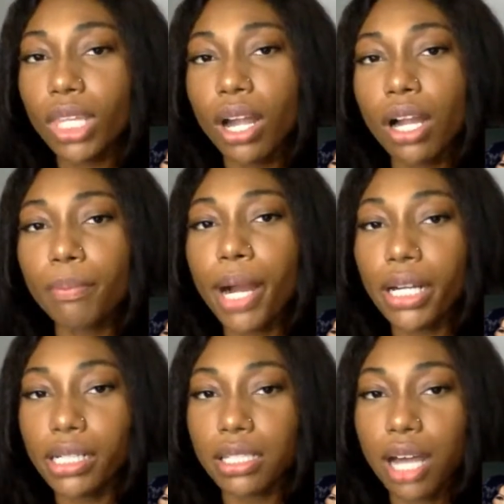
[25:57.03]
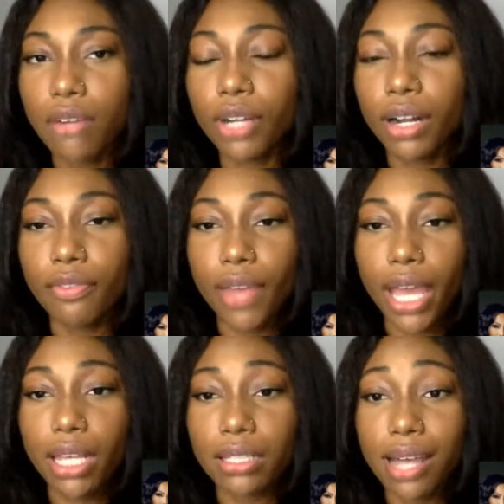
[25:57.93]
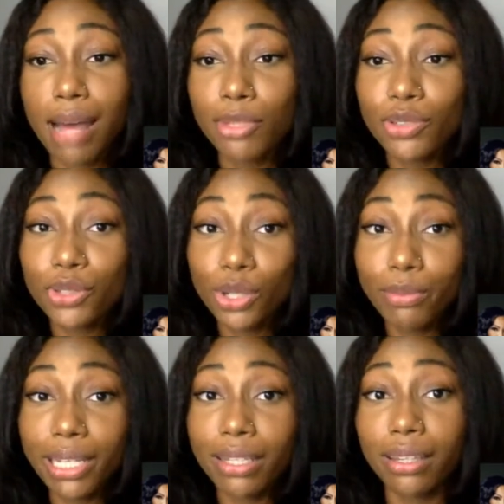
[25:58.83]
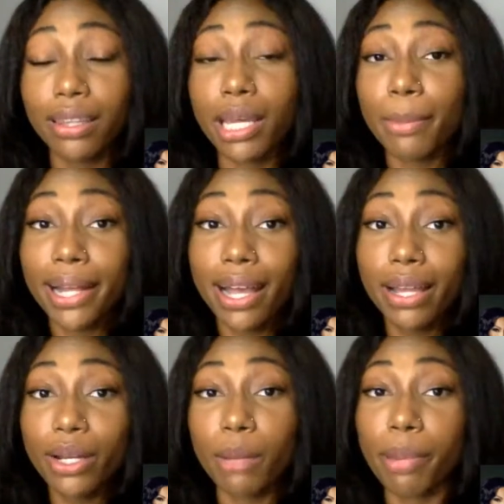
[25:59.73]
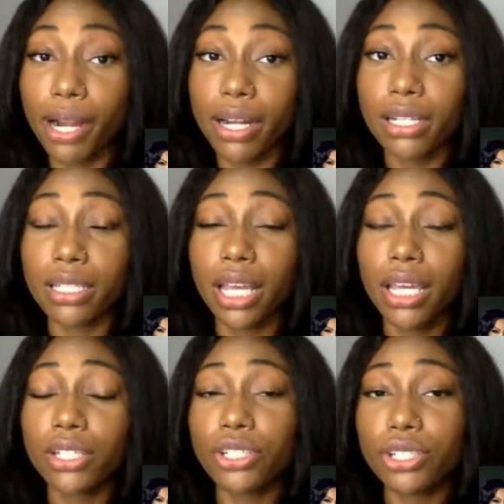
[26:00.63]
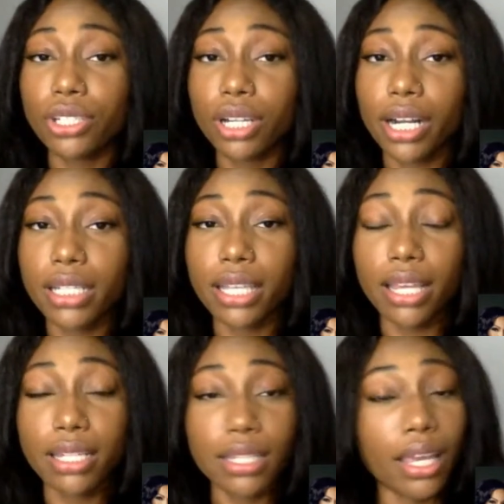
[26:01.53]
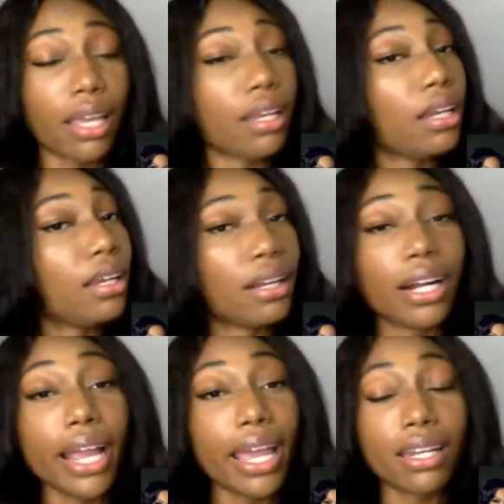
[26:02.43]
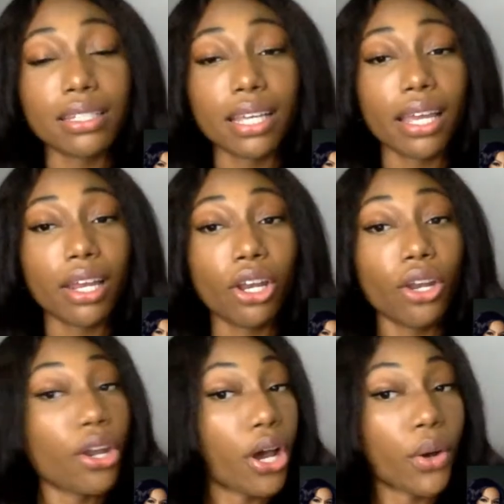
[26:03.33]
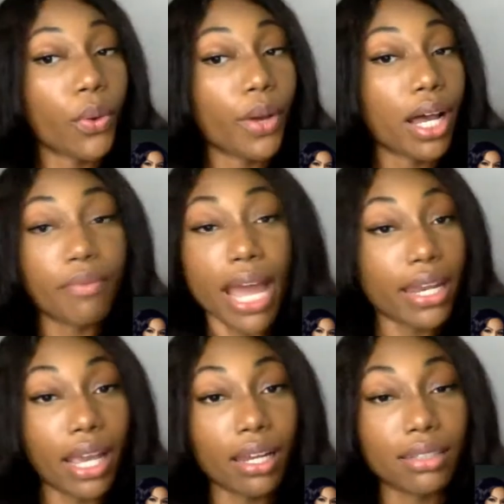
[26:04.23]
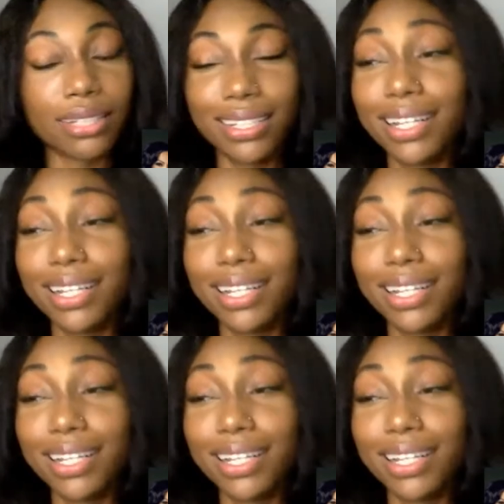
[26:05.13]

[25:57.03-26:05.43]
her purse over her face. I'm assuming that behind her purse, she shook her head and said, no, I'm not dating.